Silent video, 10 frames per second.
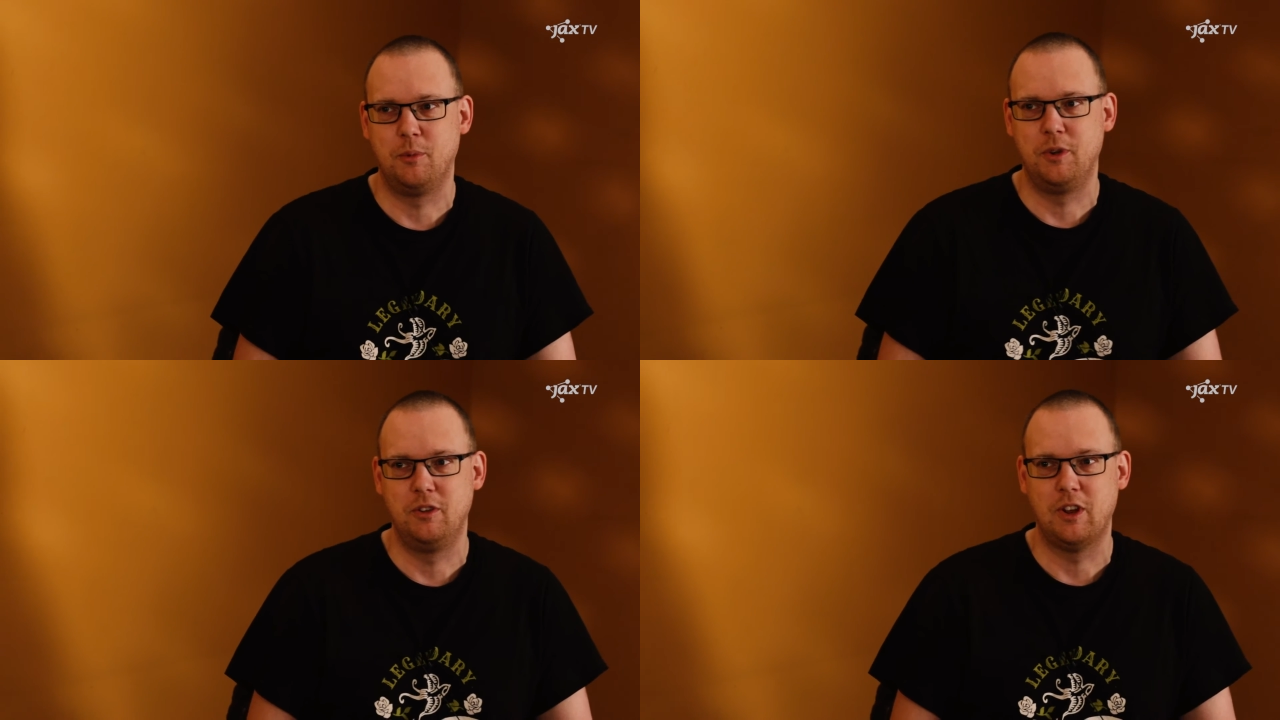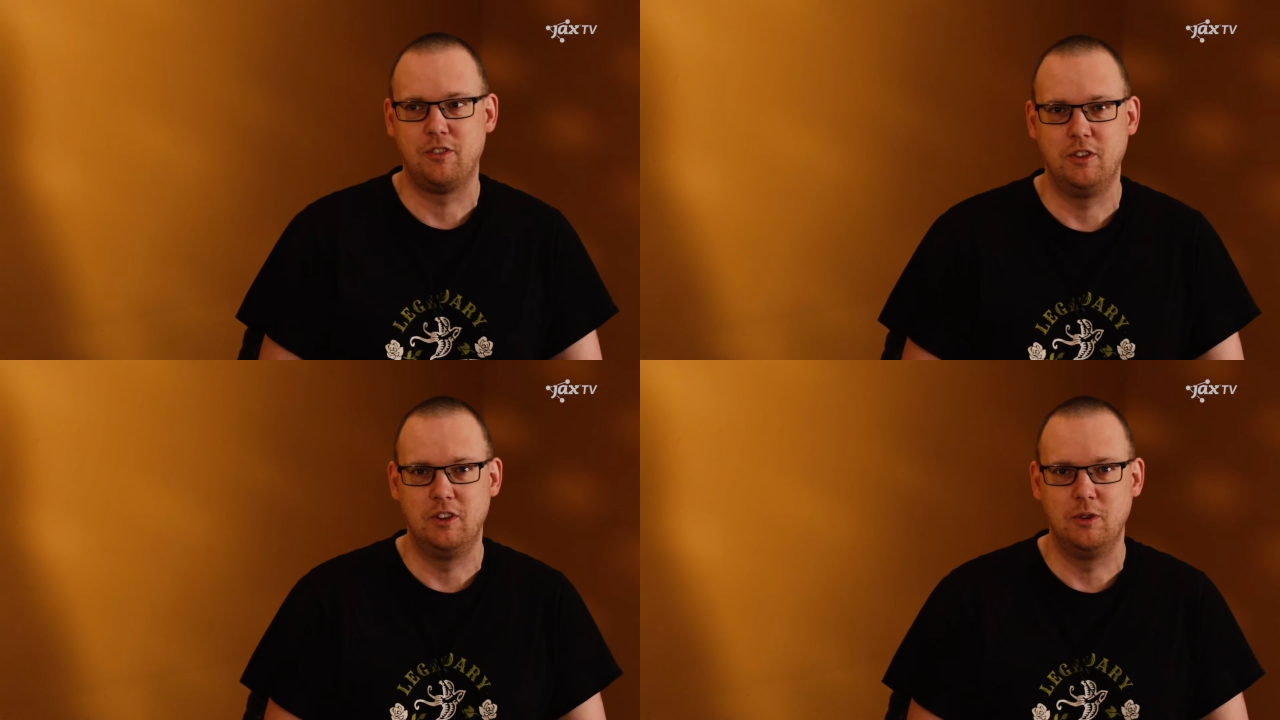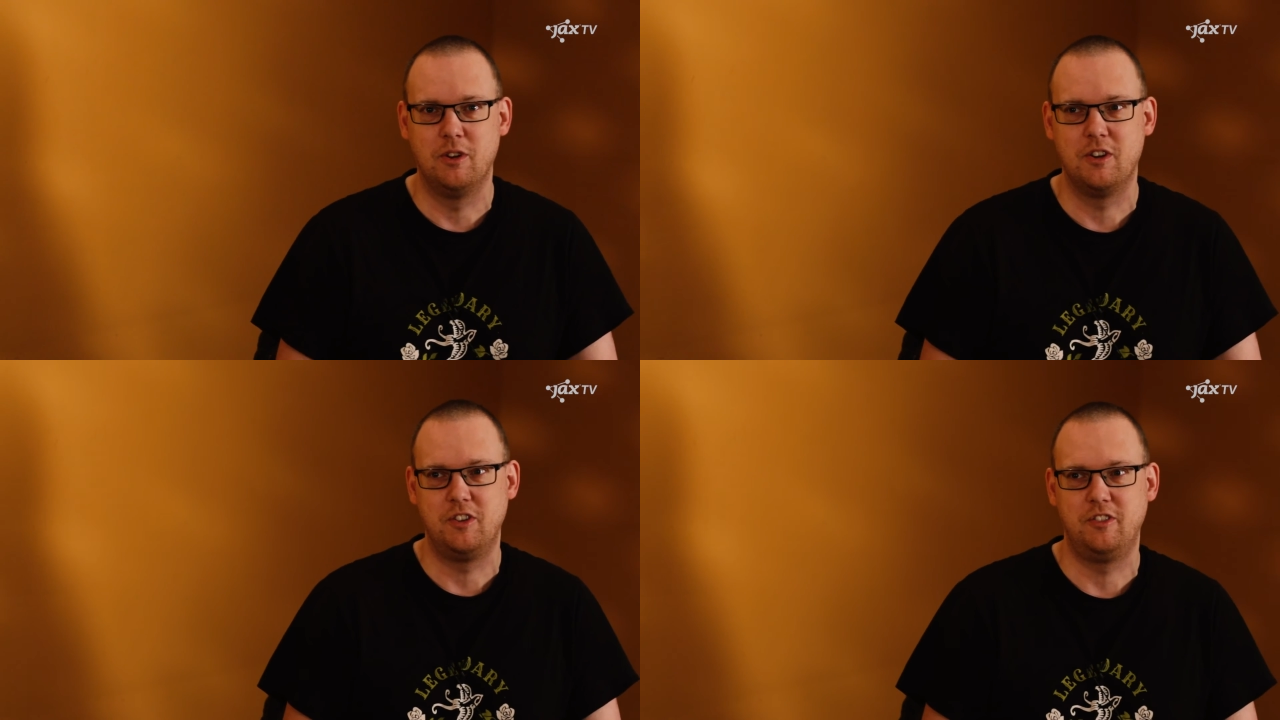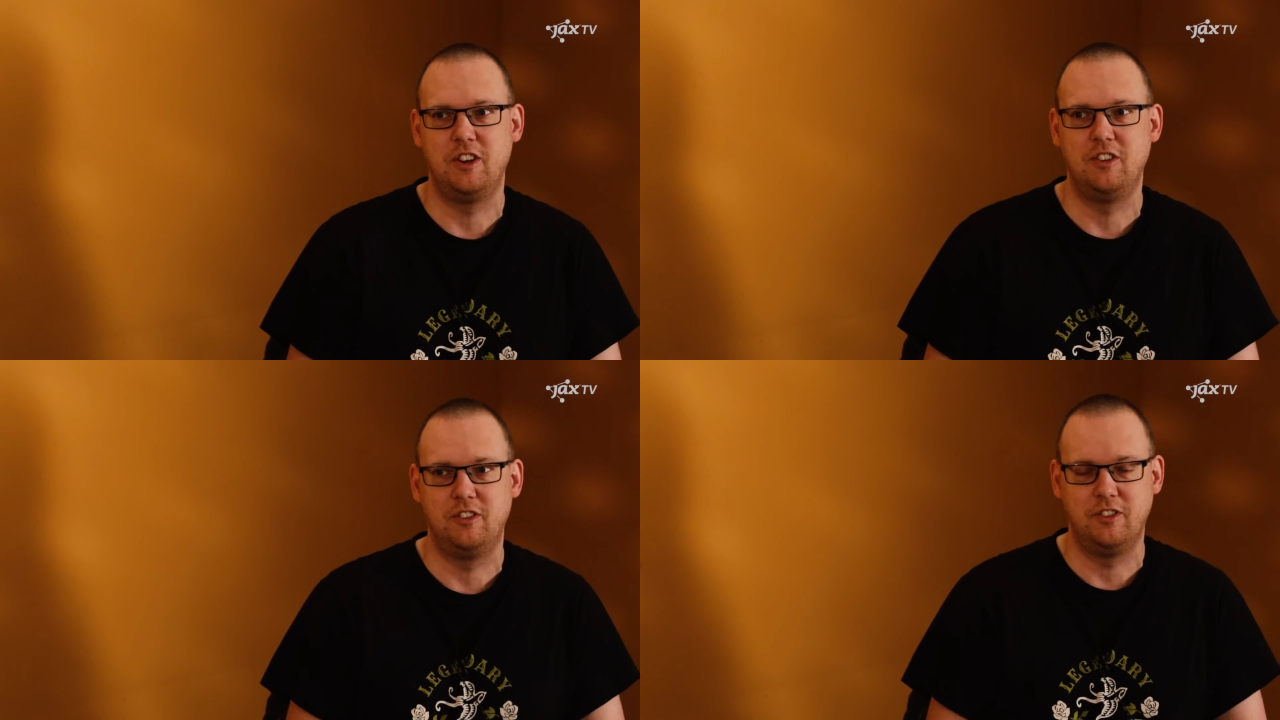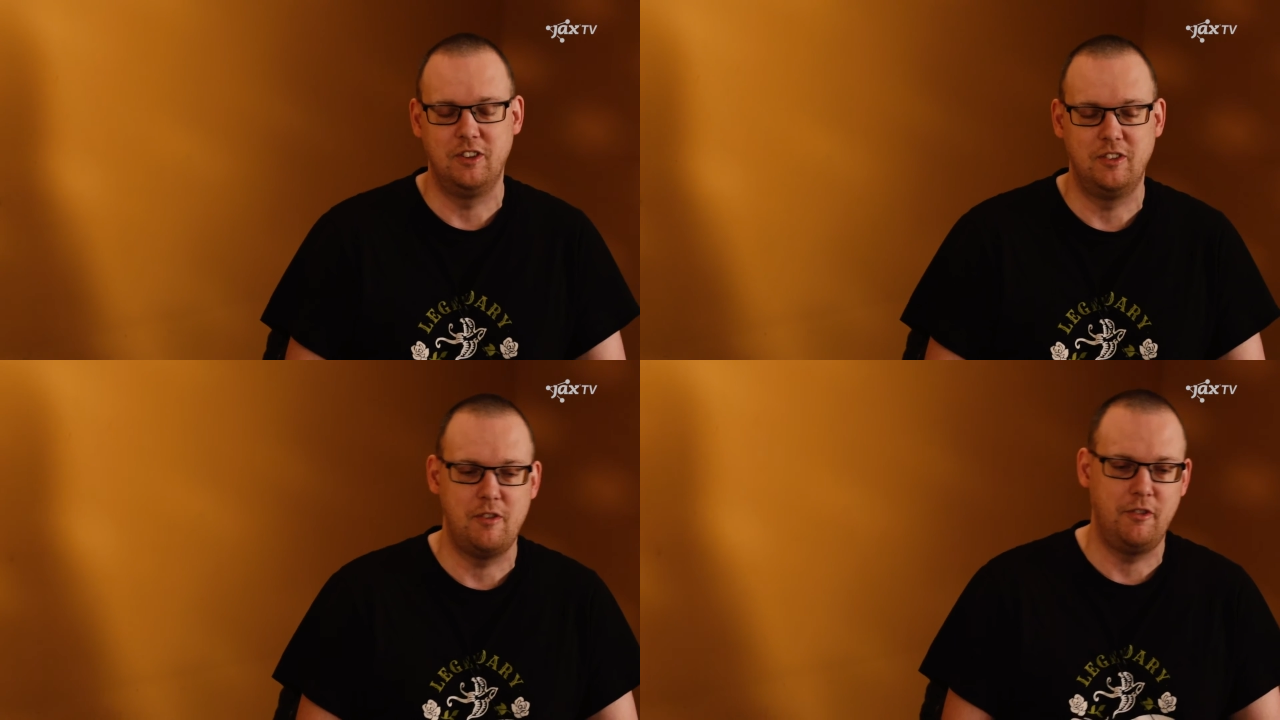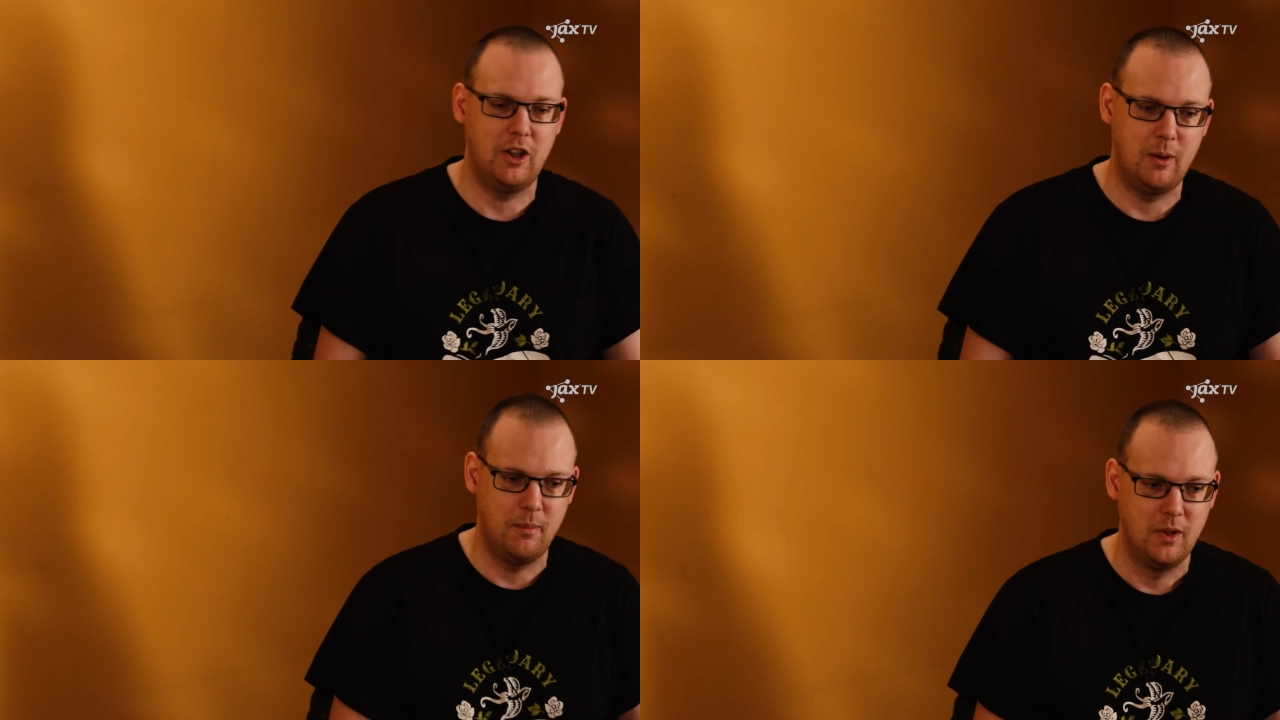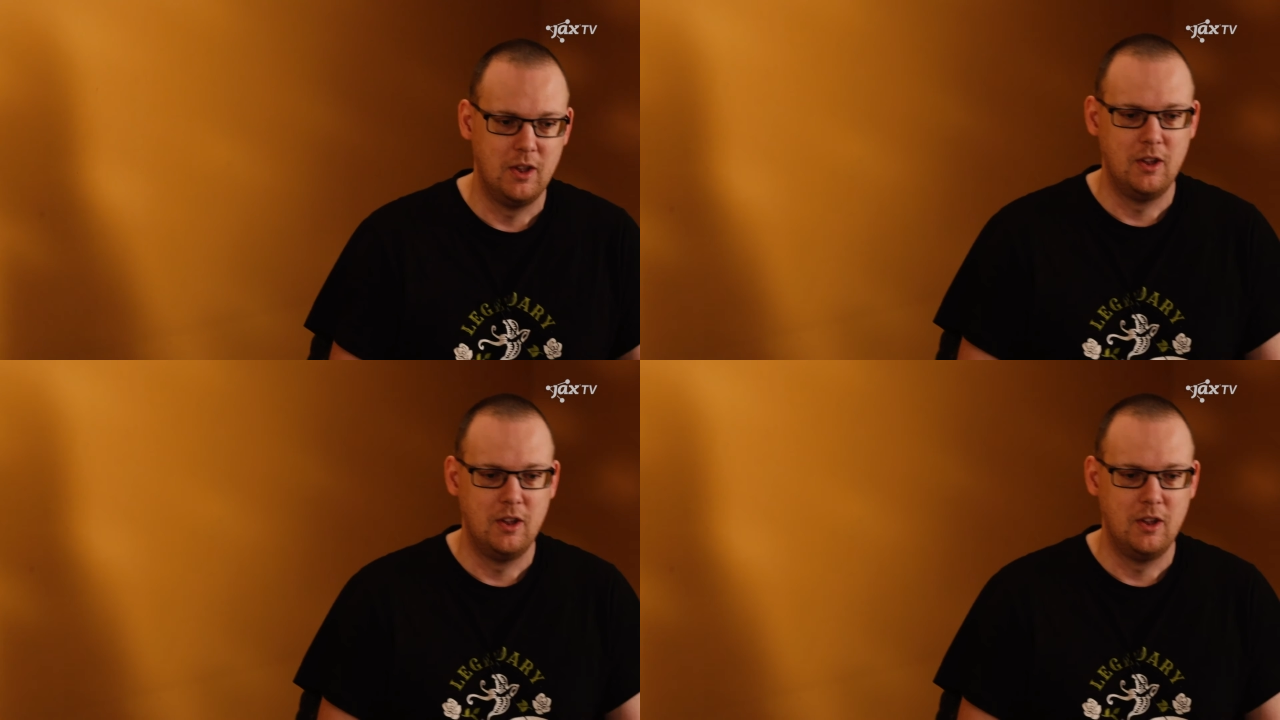that we could actually do large changes in the JVM,